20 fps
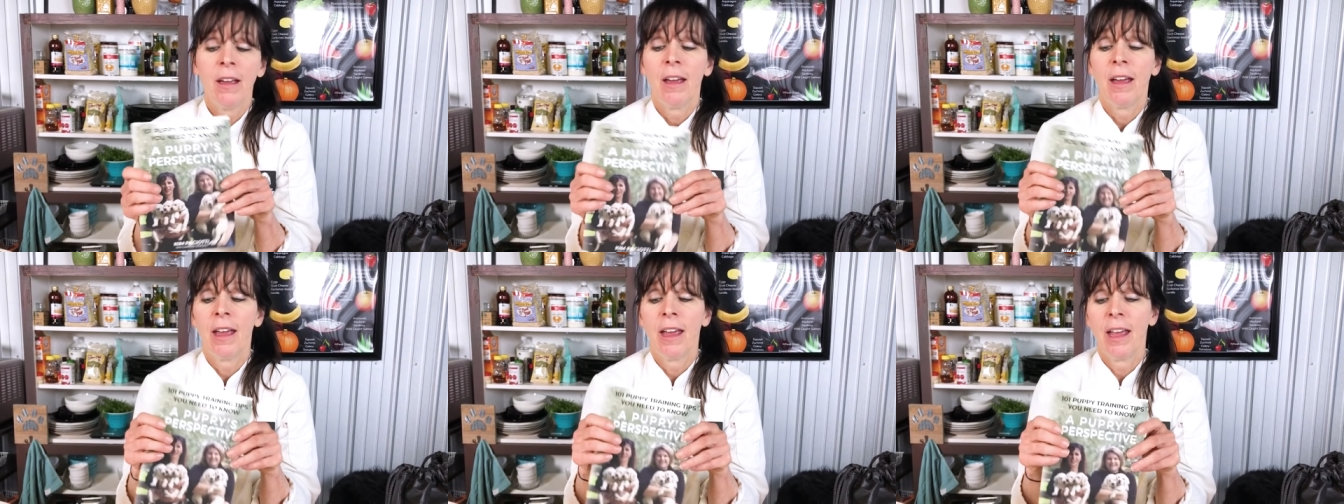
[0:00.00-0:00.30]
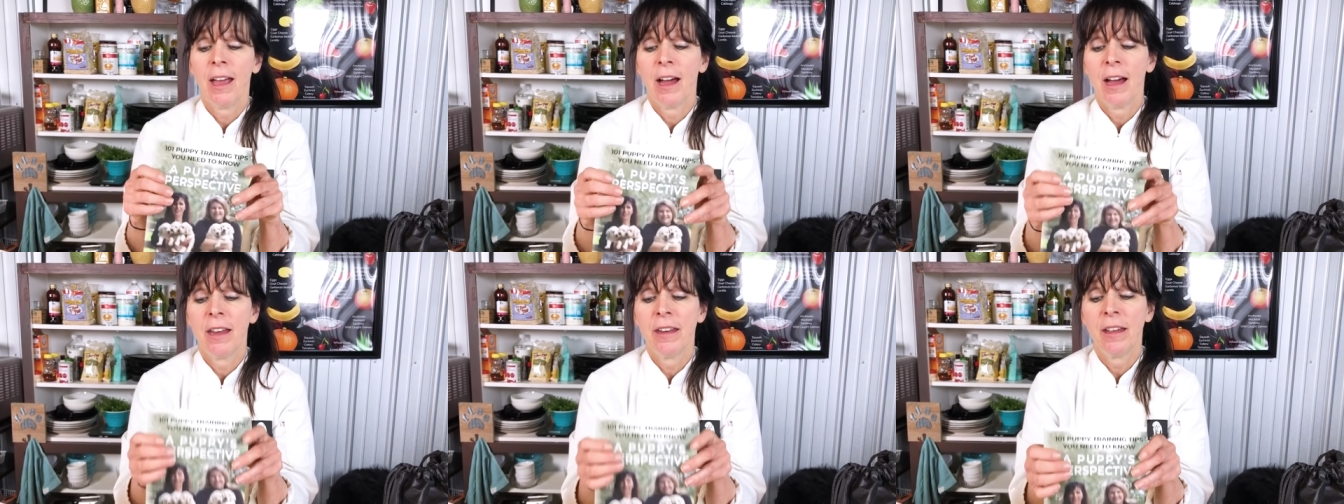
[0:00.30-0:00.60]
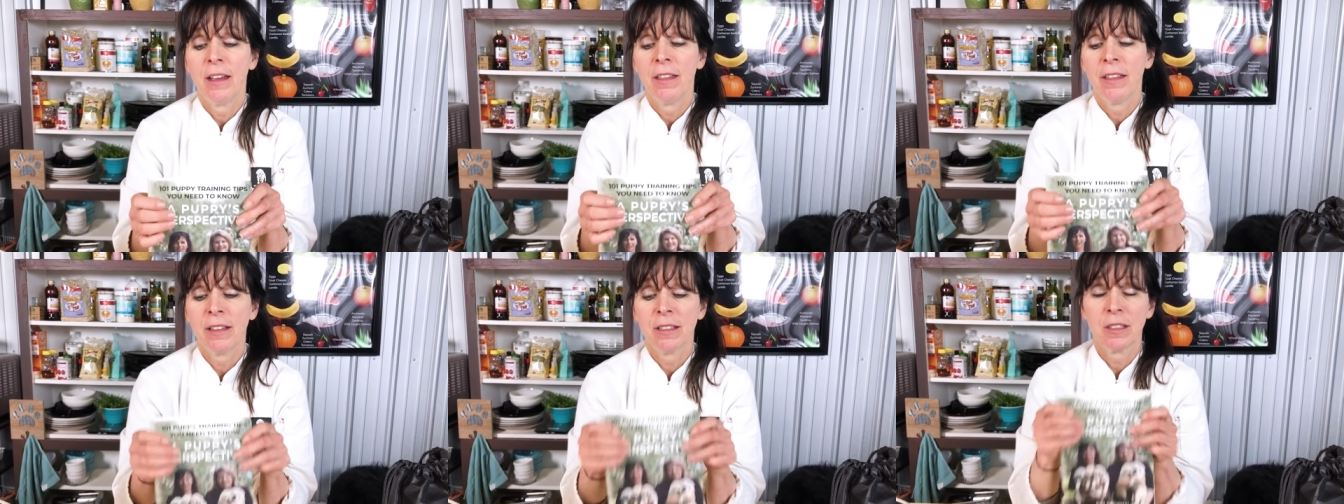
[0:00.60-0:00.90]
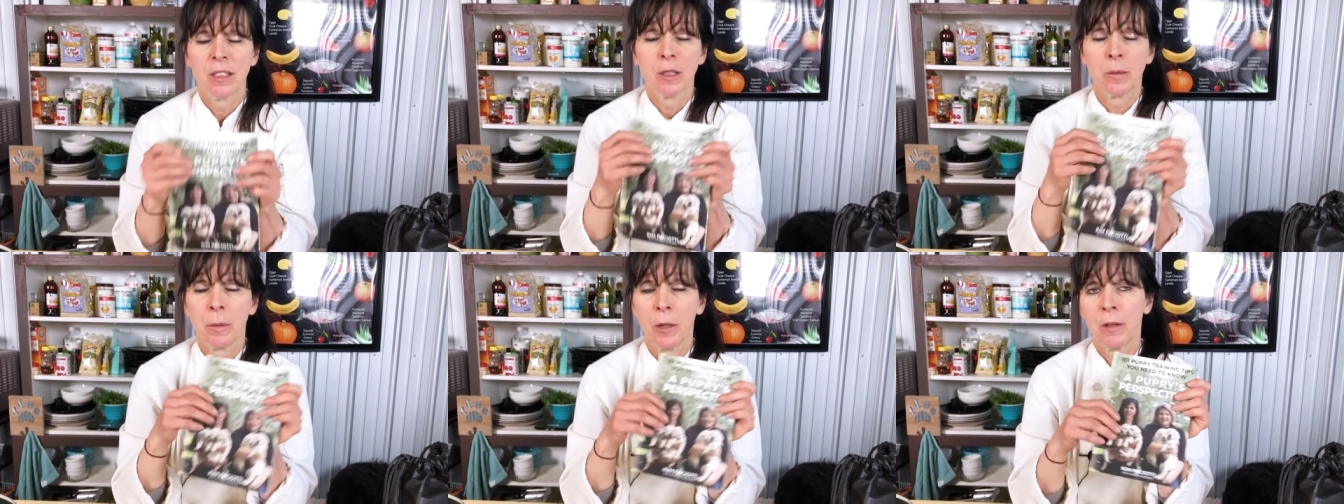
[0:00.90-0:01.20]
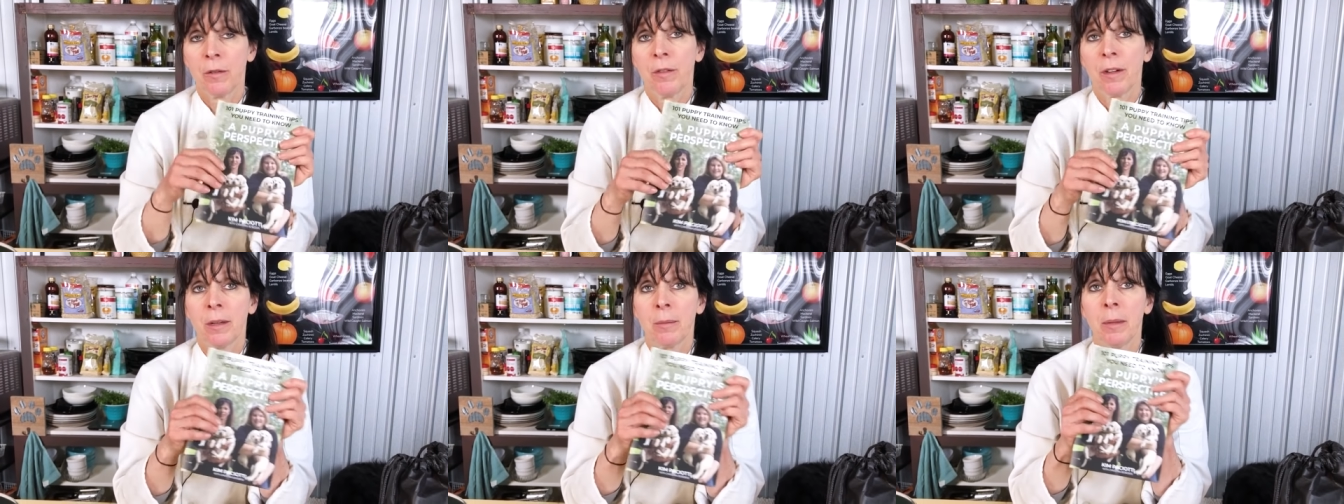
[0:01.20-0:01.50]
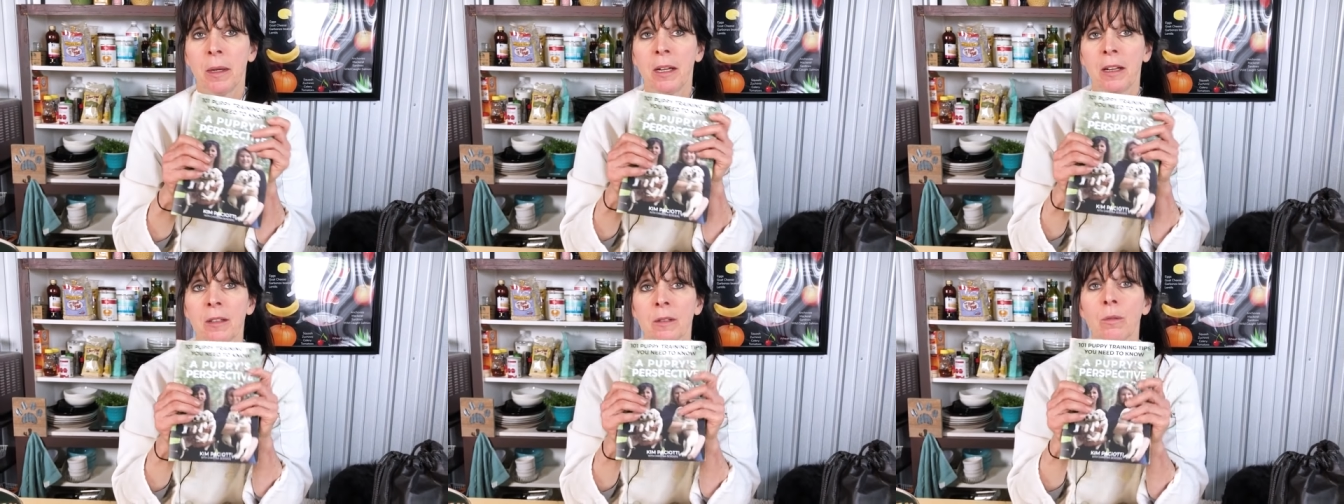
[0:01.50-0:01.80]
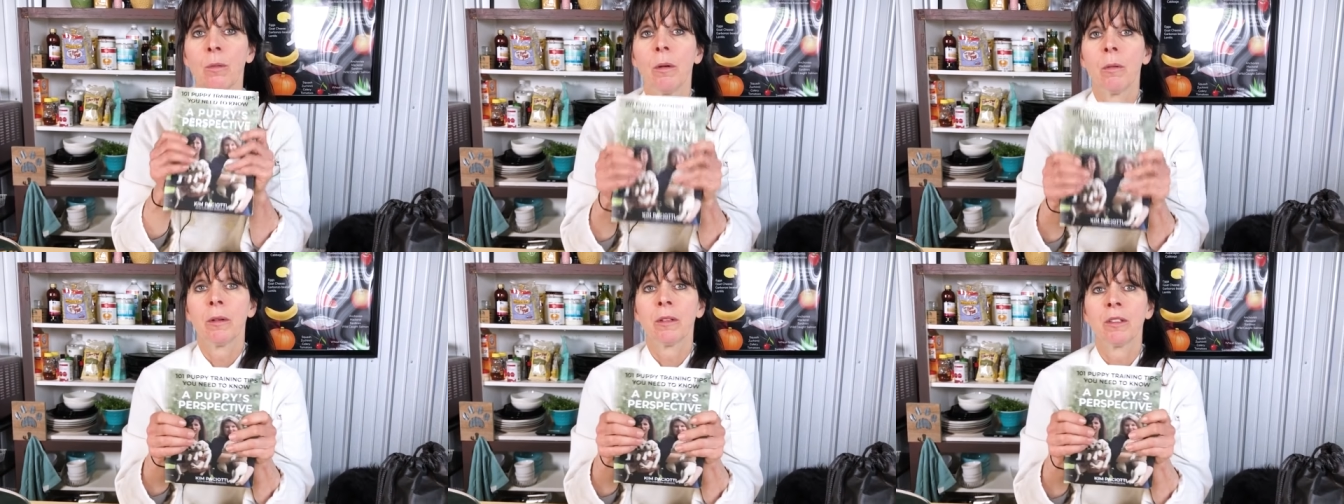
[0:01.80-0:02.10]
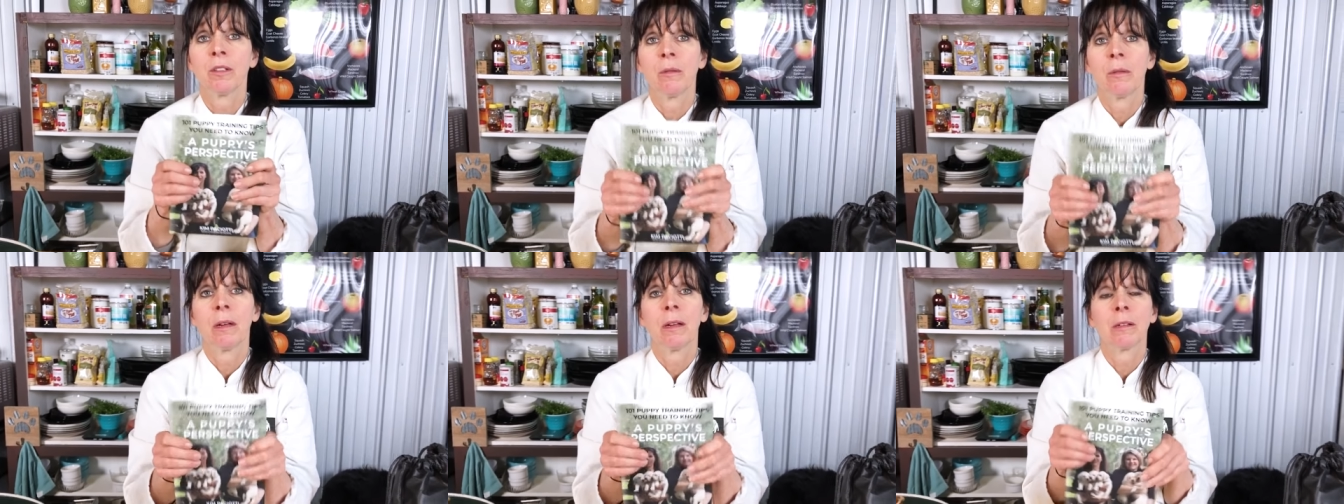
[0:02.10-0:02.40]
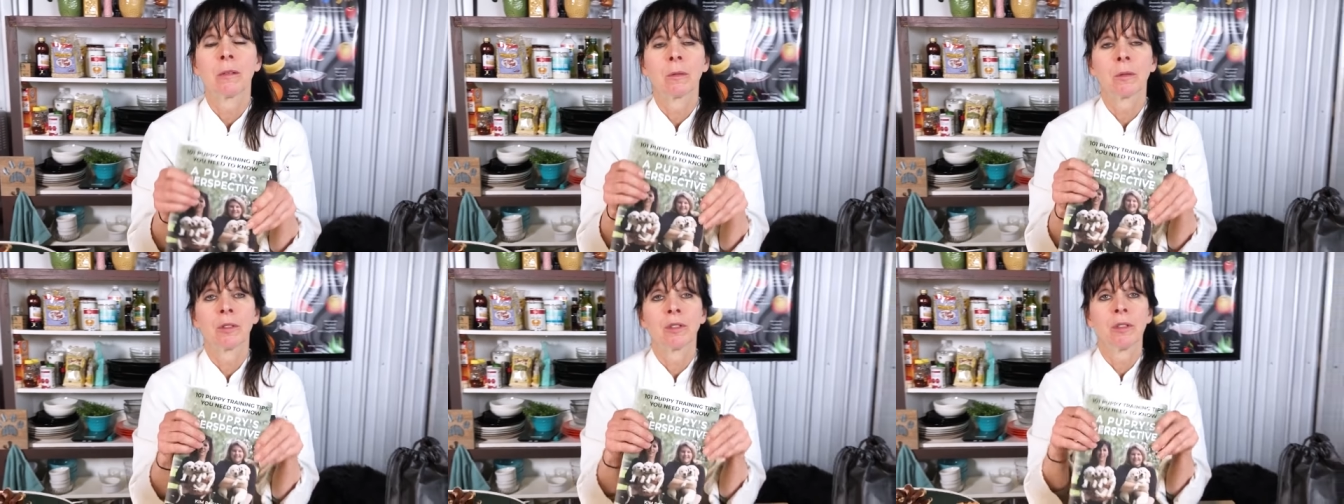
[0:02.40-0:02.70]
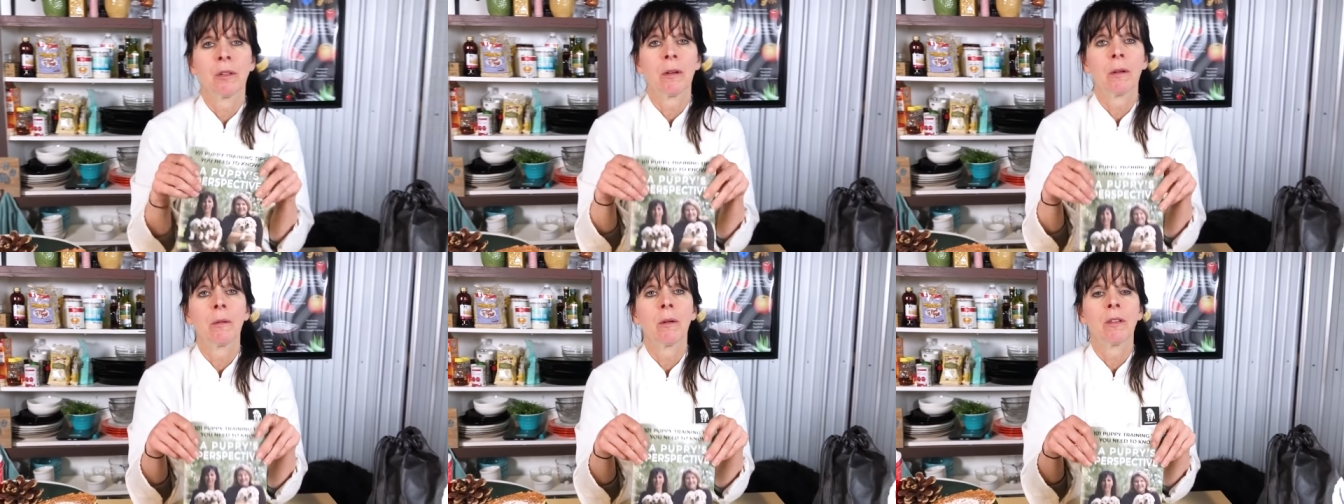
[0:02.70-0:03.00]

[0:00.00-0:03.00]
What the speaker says: And this is perfect because what we're doing is we're sharing